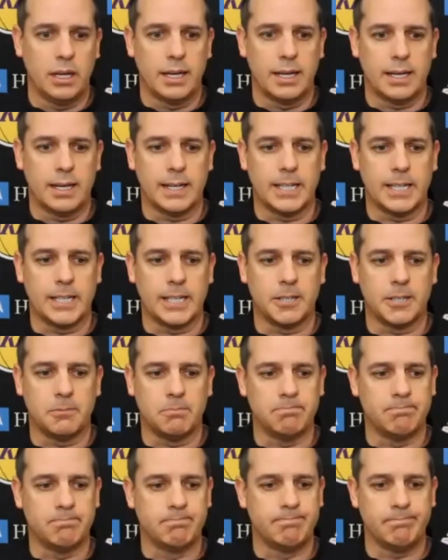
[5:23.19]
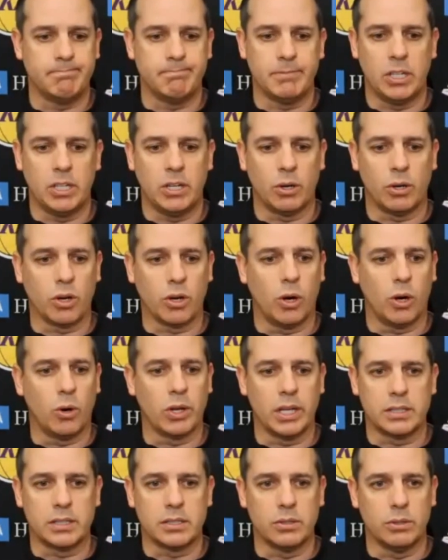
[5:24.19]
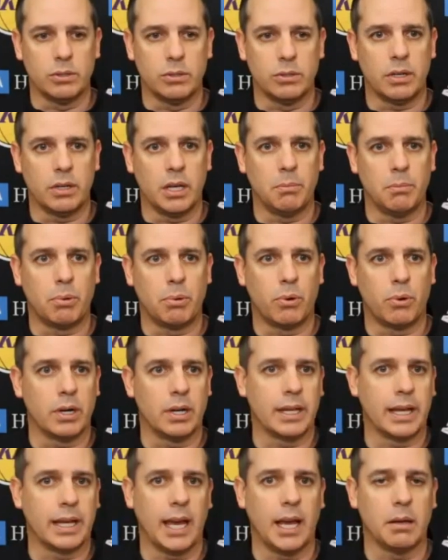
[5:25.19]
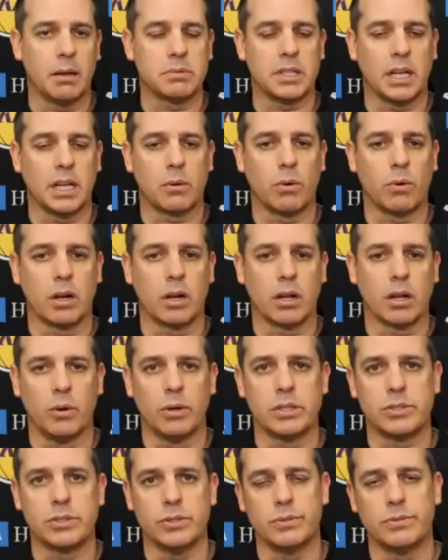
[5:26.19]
Um, you know, going into important games like we're going to go into.